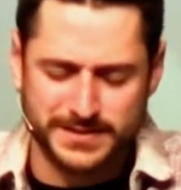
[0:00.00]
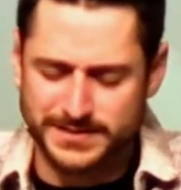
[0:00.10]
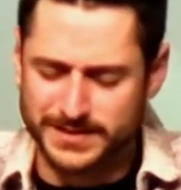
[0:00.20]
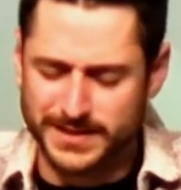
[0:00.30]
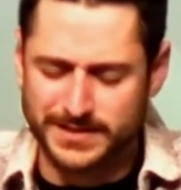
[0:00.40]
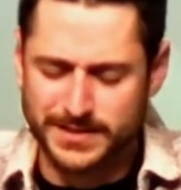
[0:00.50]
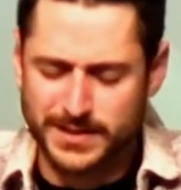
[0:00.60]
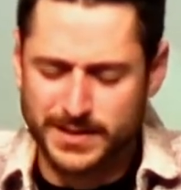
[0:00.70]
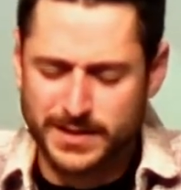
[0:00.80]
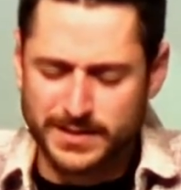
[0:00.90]
to see
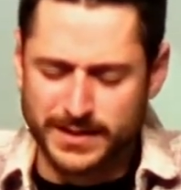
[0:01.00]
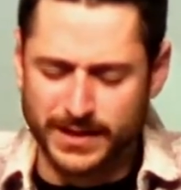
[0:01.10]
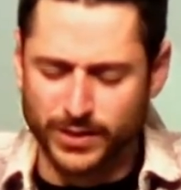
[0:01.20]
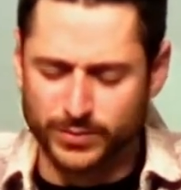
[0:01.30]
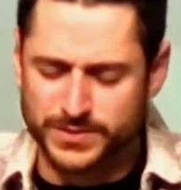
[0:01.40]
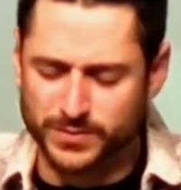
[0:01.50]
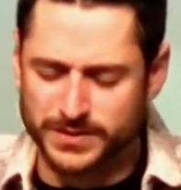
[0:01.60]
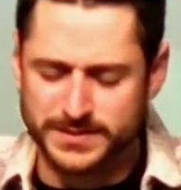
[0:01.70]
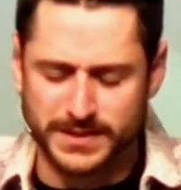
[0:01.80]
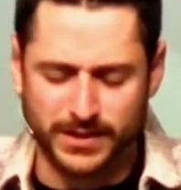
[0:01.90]
and hear what you want
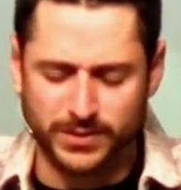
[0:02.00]
us to hear.